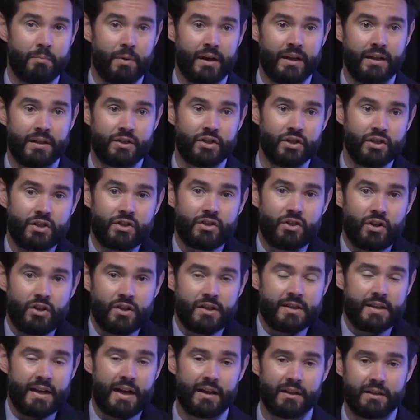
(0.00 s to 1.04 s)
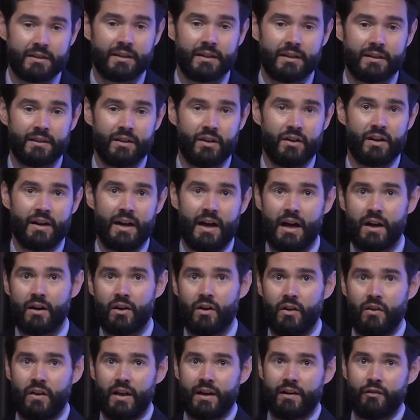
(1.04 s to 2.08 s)
but it just turns out that they're not
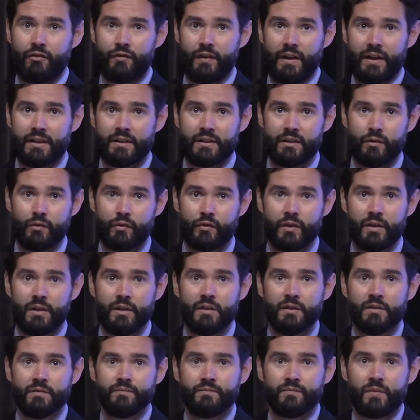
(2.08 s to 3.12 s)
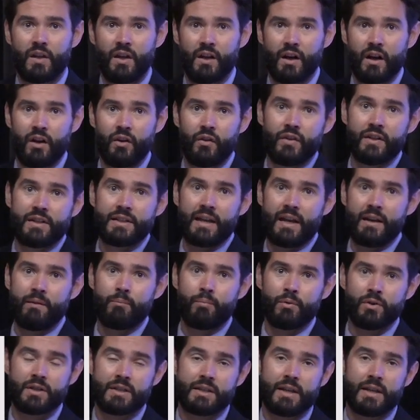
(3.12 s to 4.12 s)
all that effective you know, the 10%